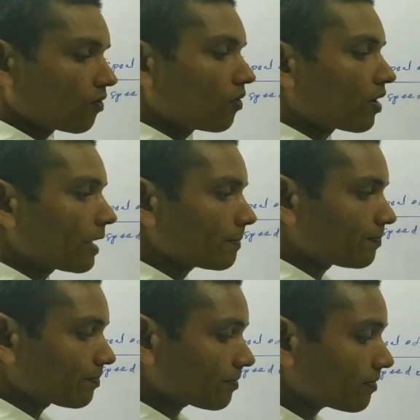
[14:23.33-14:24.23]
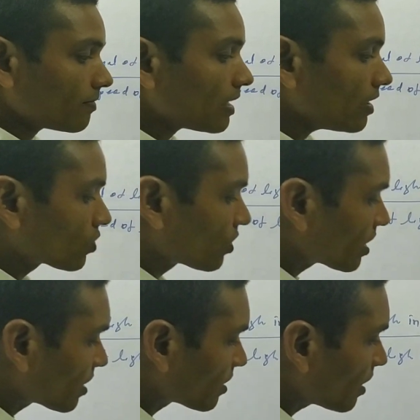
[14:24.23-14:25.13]
Okay, so
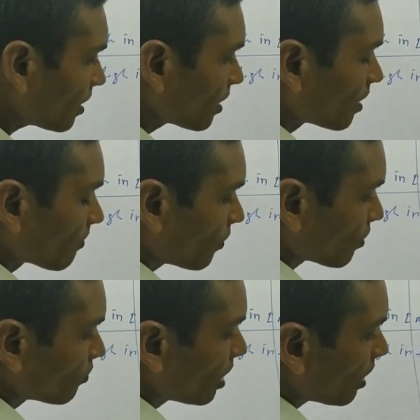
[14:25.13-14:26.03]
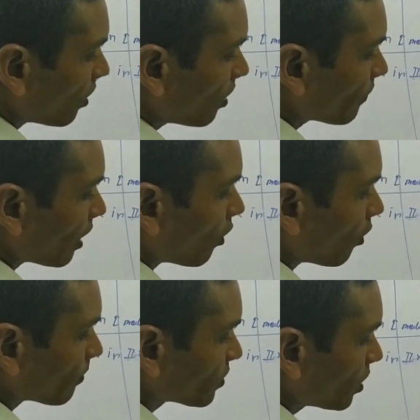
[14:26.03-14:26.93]
this is the formula of
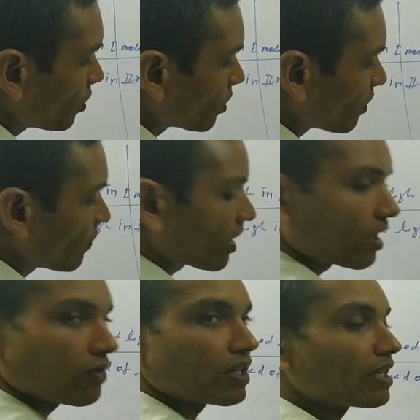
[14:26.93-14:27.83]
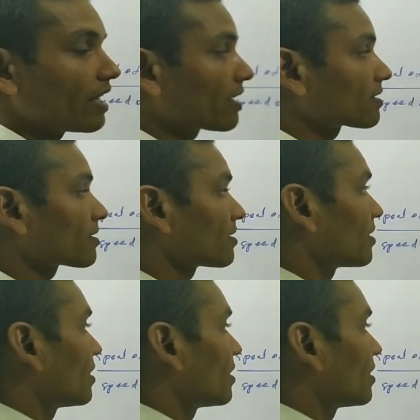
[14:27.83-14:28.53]
absolute refractive index.